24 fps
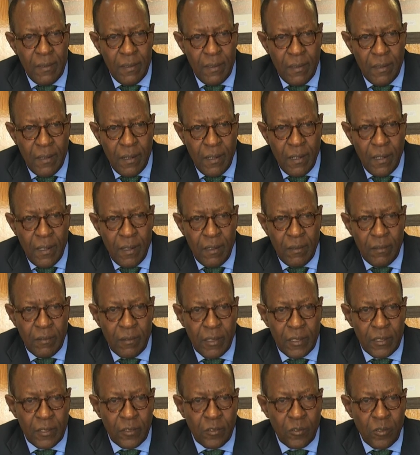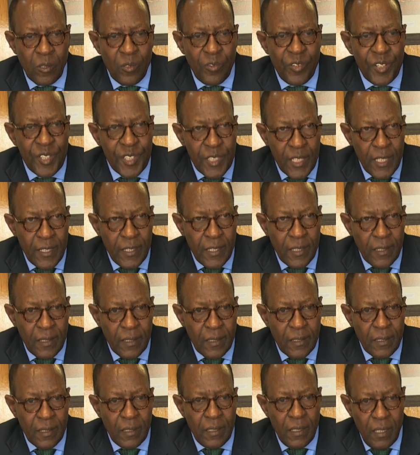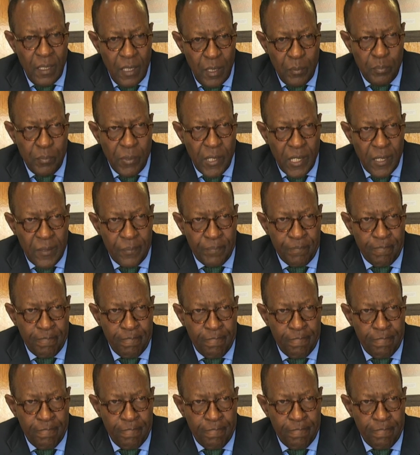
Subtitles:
what they call the SADC IPA,